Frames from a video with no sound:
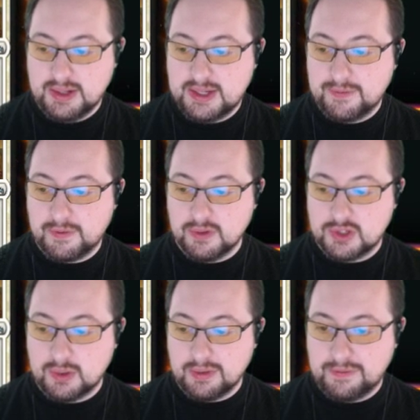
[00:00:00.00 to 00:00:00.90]
different
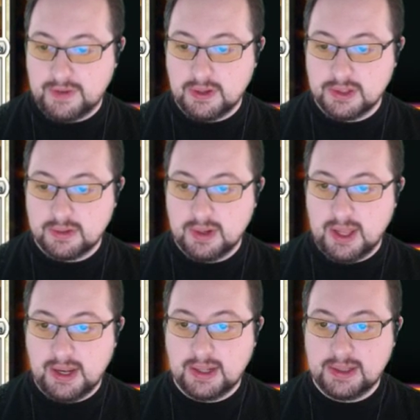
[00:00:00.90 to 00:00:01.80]
sort of feel to it,
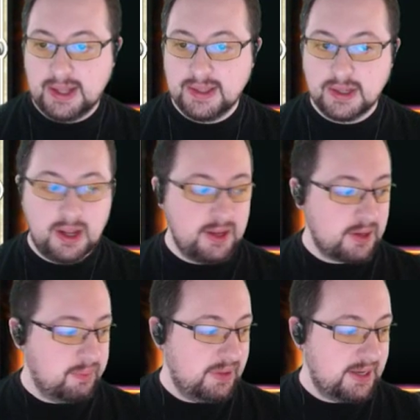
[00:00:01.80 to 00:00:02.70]
and it lends it a
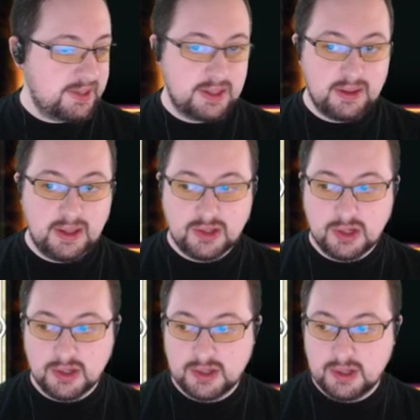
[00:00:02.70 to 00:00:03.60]
complexity that's
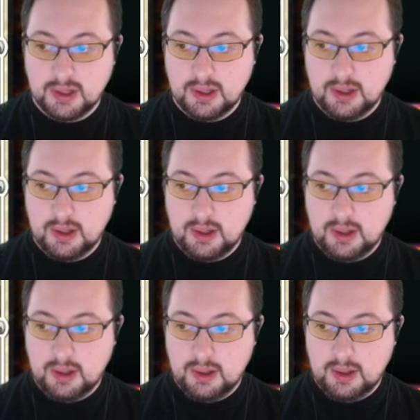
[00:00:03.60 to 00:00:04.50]
just
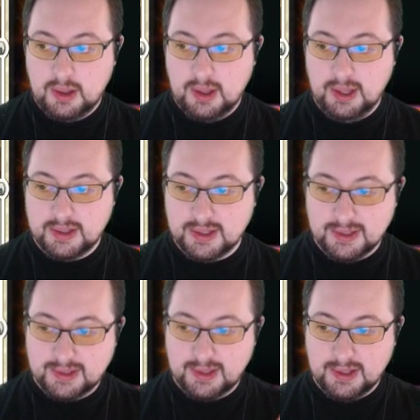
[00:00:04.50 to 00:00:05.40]

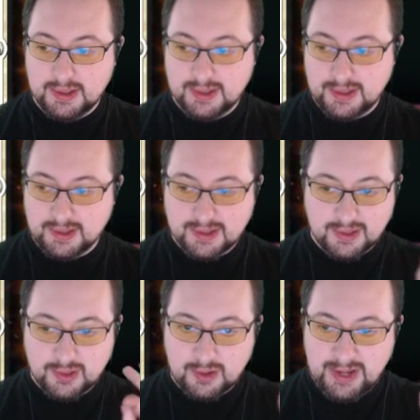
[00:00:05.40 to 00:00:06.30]
it's
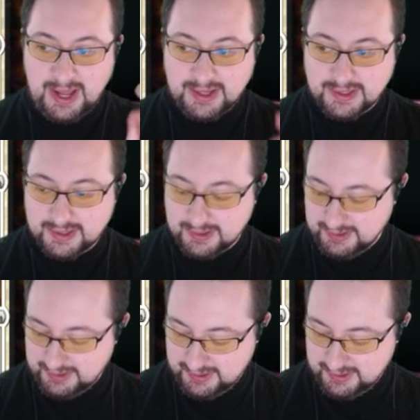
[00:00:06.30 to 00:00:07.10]
so nice.